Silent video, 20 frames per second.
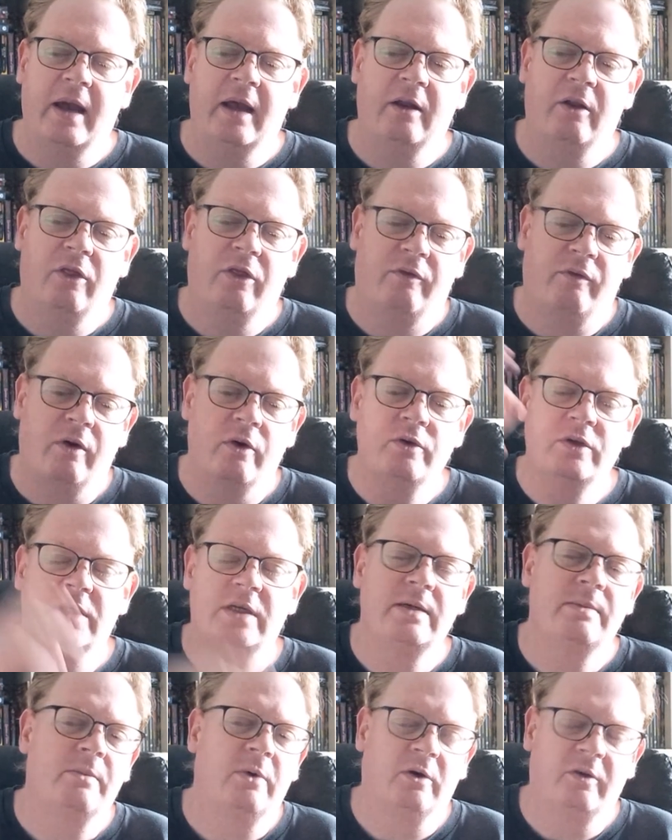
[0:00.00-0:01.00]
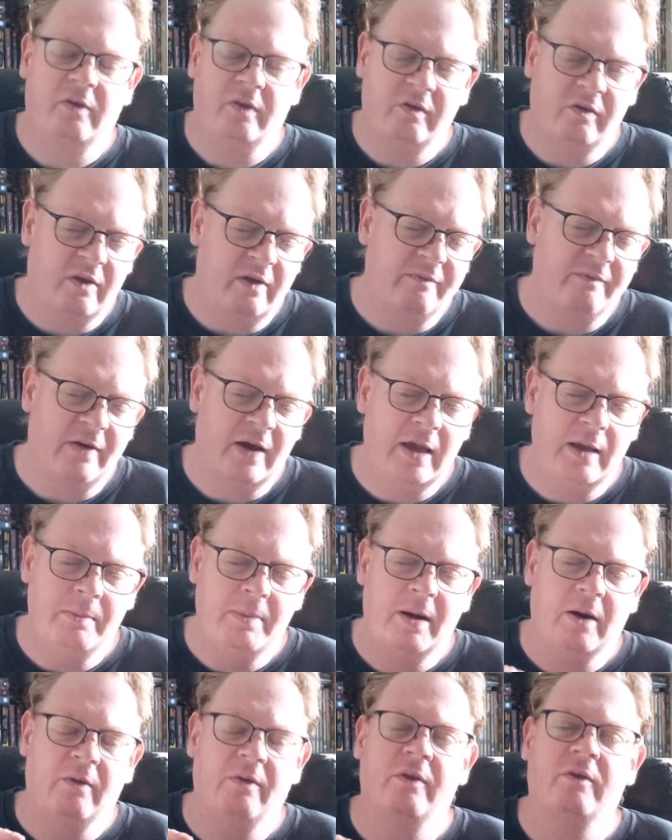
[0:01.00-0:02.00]
and throws him onto this conveyor
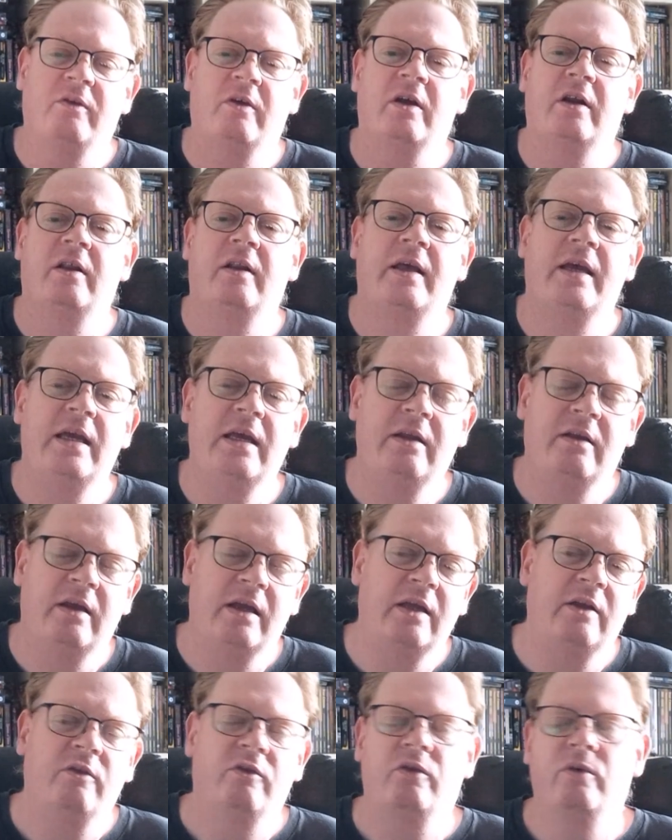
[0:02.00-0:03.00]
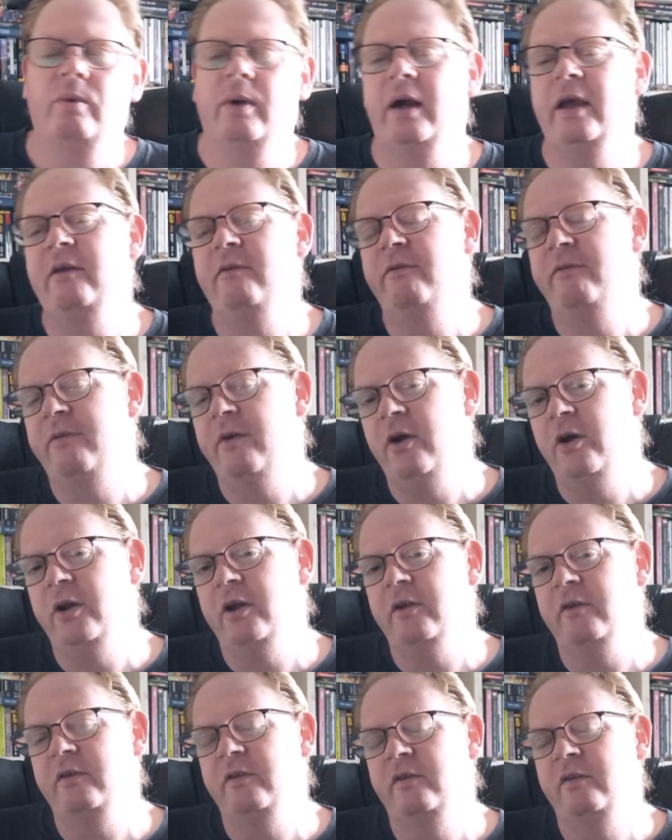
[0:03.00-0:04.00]
belt that's going to lead into a
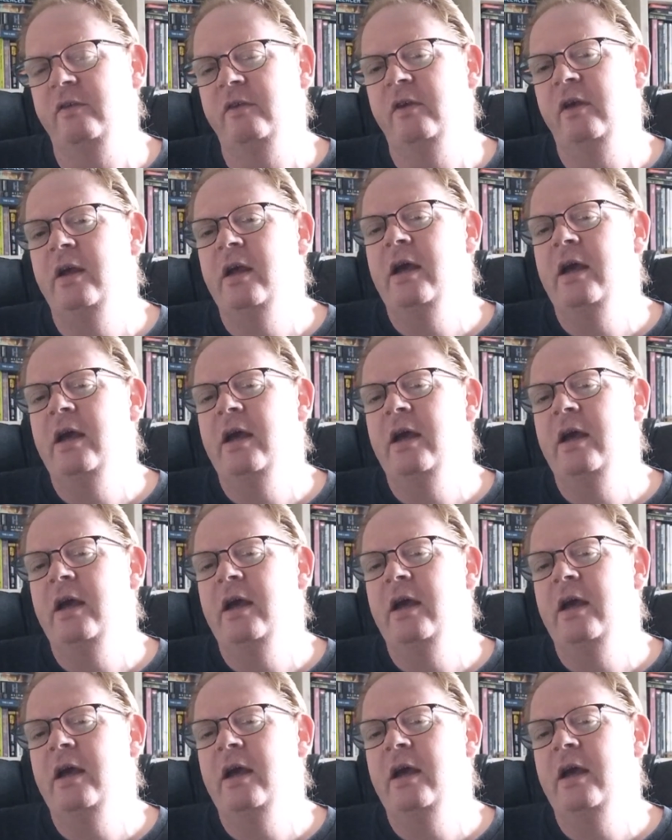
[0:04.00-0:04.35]
furnace.